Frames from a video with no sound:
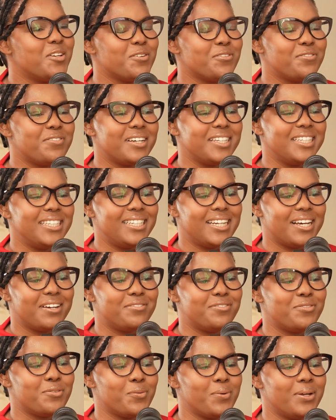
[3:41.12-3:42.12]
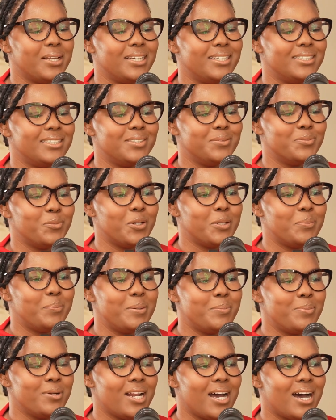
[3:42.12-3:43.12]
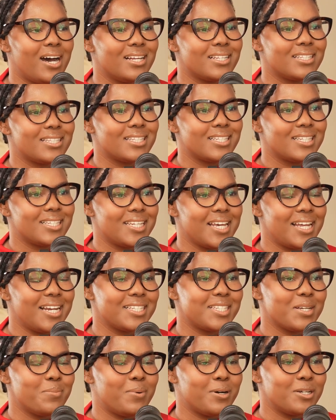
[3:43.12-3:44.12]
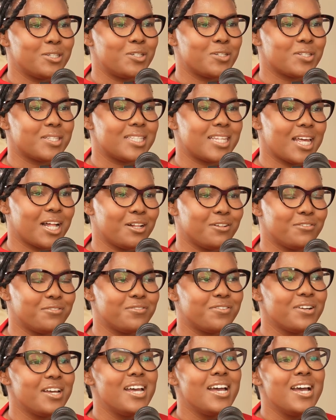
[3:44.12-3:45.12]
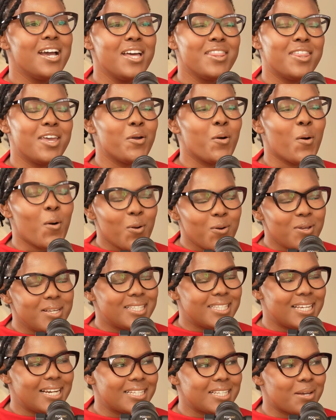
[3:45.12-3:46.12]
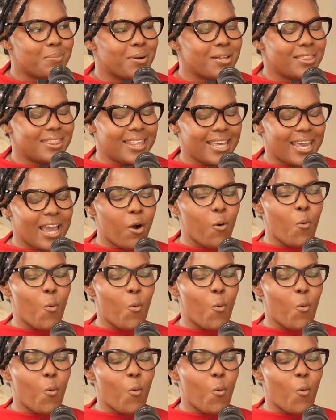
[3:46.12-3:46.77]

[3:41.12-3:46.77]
Funny enough, when people are asked, tell us about yourself, they always tell us about their